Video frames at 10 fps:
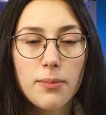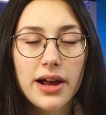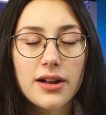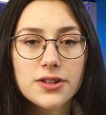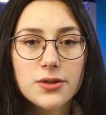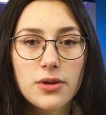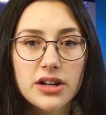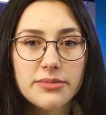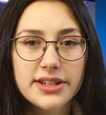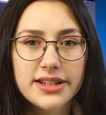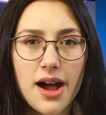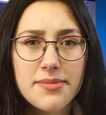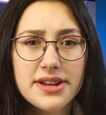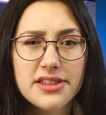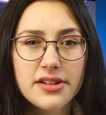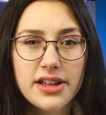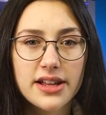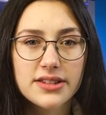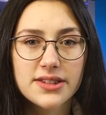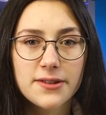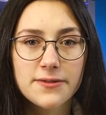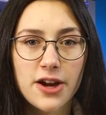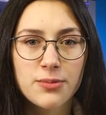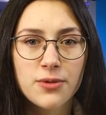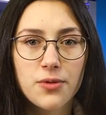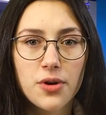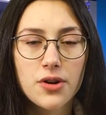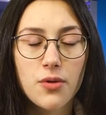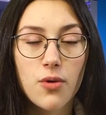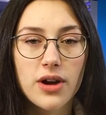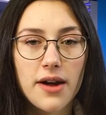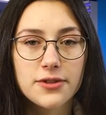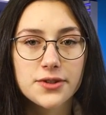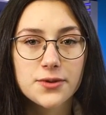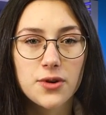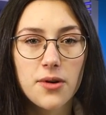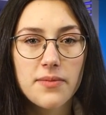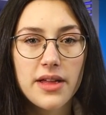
Parents are welcome to accompany their kids to the fair before or after school.